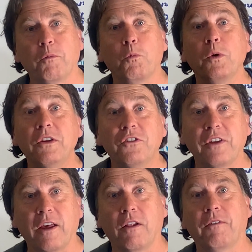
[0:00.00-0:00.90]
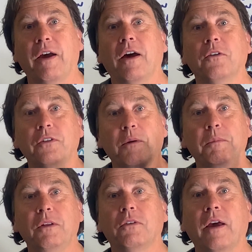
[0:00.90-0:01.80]
resale of a house, that
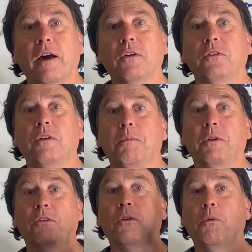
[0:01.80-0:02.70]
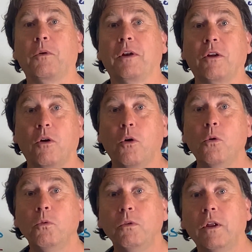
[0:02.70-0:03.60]
means a house that had been so already
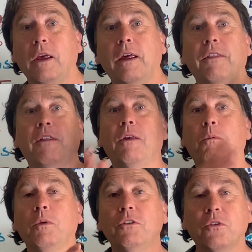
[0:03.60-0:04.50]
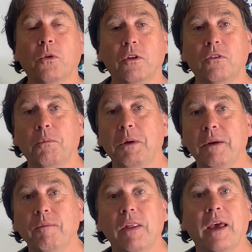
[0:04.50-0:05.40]
owned and then they resold it to
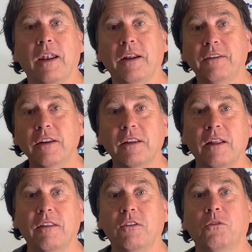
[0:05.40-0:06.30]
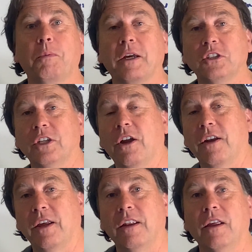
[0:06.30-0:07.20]
me, and I didn't get an inspection on
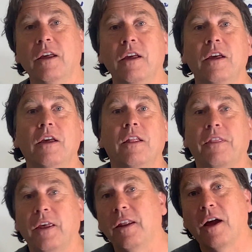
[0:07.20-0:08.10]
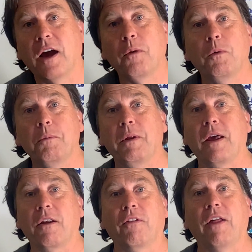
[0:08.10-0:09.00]
it, then I would have been
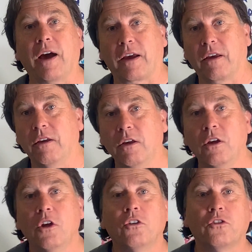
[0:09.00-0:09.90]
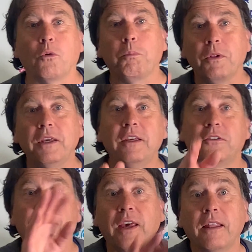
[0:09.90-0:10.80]
out of luck. So
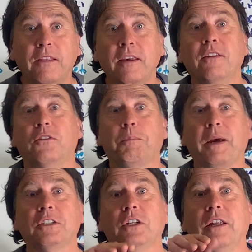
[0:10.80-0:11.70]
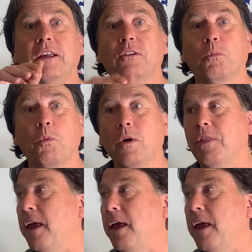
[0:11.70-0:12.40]
please get the inspection. It's worth